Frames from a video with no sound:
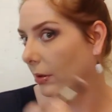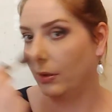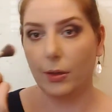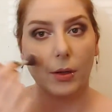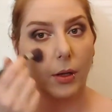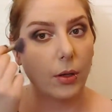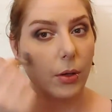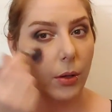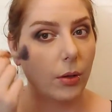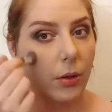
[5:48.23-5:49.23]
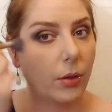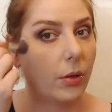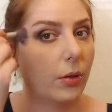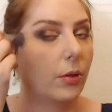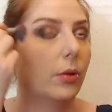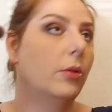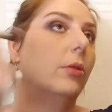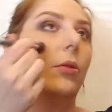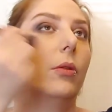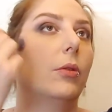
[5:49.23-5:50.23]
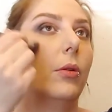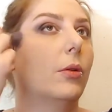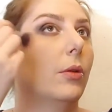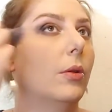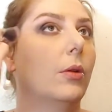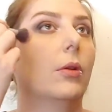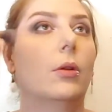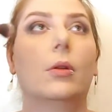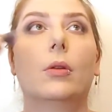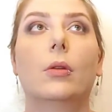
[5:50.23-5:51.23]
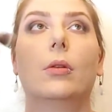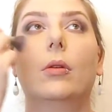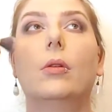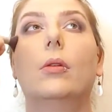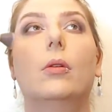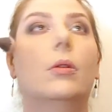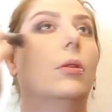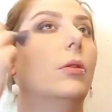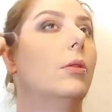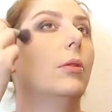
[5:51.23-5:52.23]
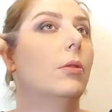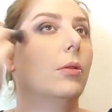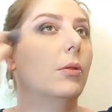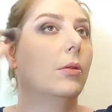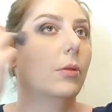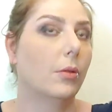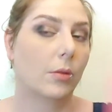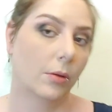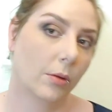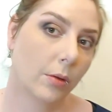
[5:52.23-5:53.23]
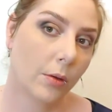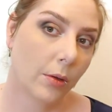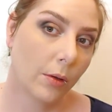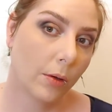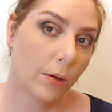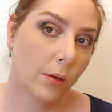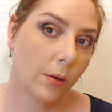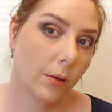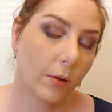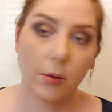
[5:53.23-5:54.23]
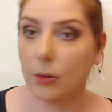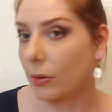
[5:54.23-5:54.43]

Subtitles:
(silence)